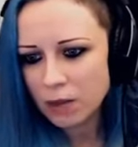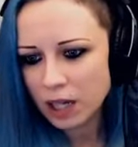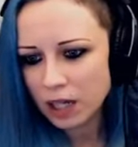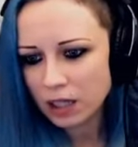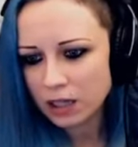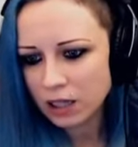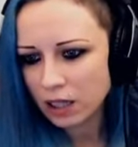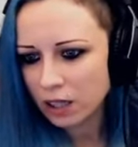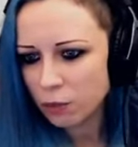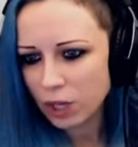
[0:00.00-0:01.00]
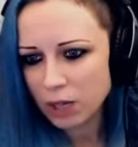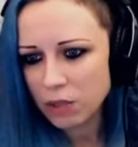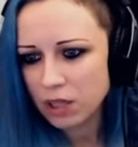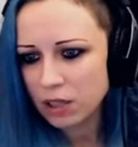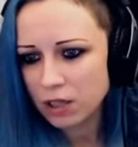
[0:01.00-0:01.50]
But uh, 1
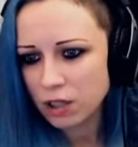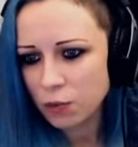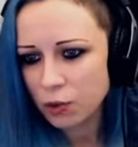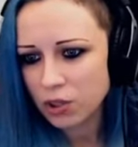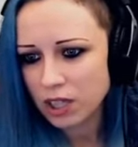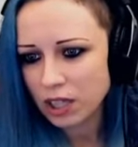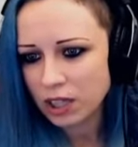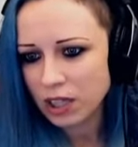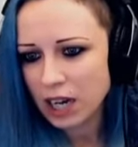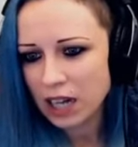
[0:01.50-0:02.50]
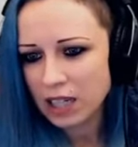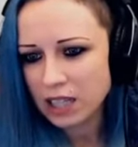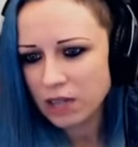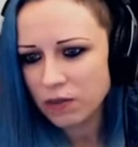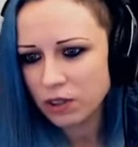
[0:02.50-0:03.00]
minute 34 second,
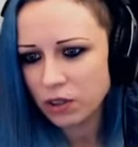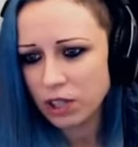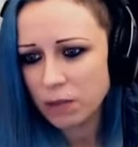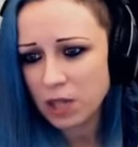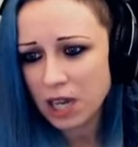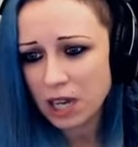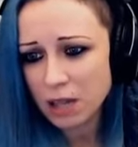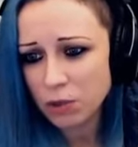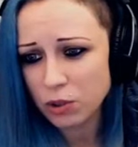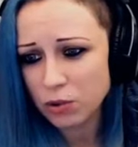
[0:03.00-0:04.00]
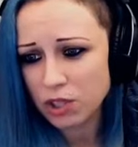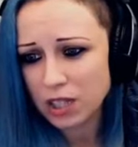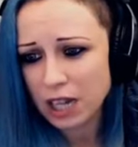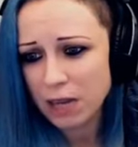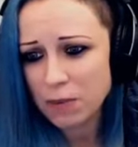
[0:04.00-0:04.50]
RC even gonna be able to
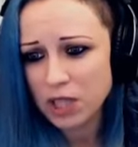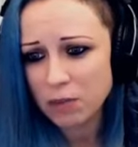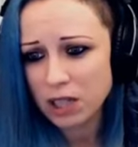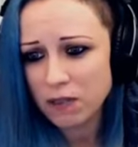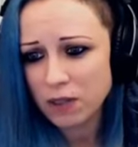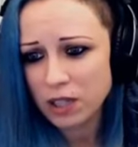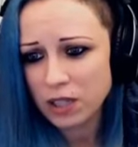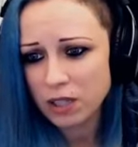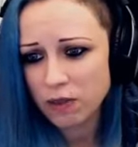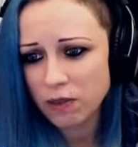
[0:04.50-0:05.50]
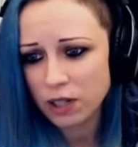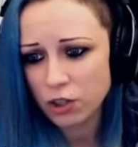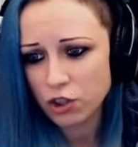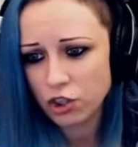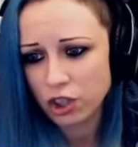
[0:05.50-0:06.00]
snipe some defenses with
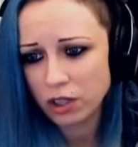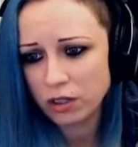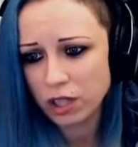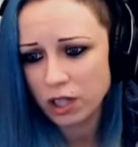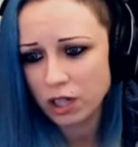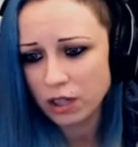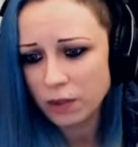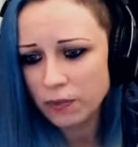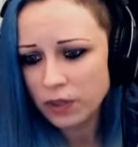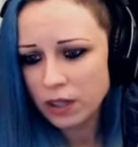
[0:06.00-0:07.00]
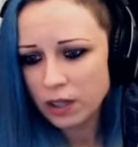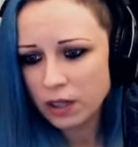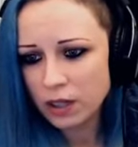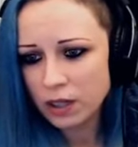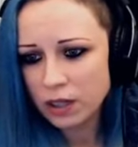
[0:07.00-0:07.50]
her shield here.
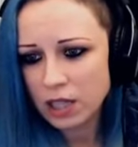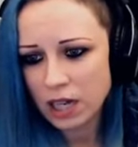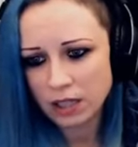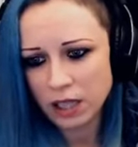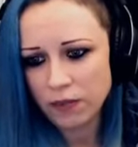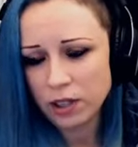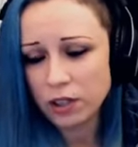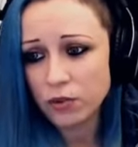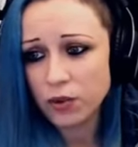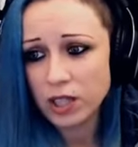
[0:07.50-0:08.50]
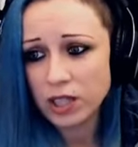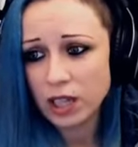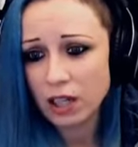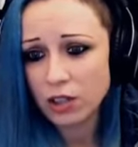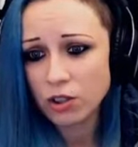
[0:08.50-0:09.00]
Yeah, definitely three
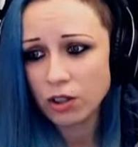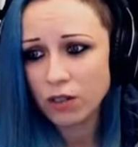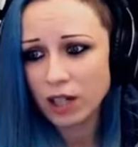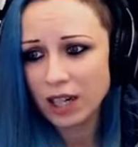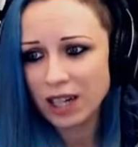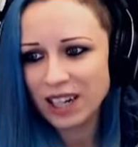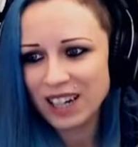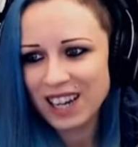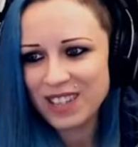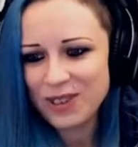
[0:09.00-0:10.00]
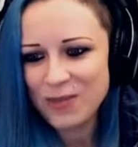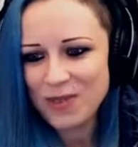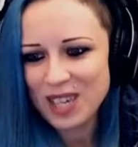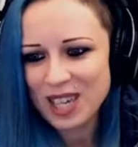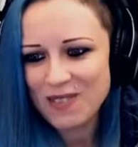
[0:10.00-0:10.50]
stars. So uh,
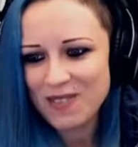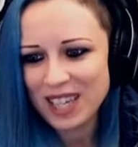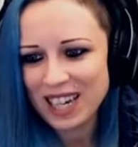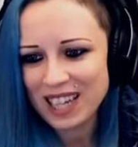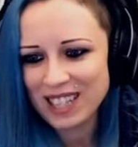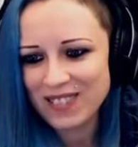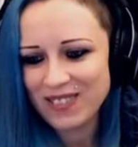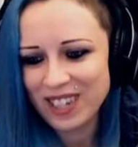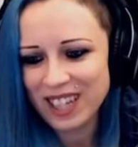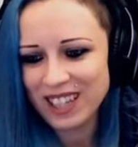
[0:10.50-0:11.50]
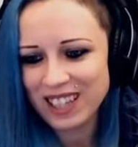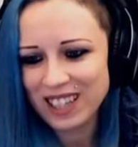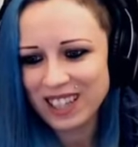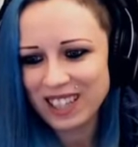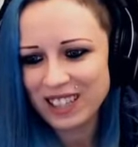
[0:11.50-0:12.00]
Entropy Gaming as well
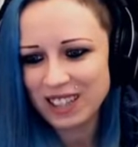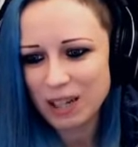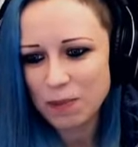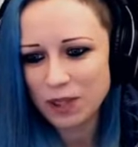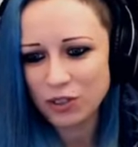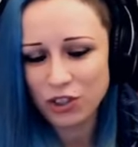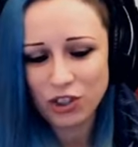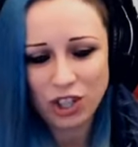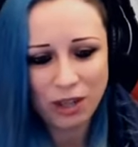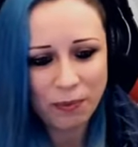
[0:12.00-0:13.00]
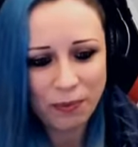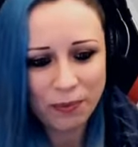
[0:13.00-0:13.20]
hitting the triple GG.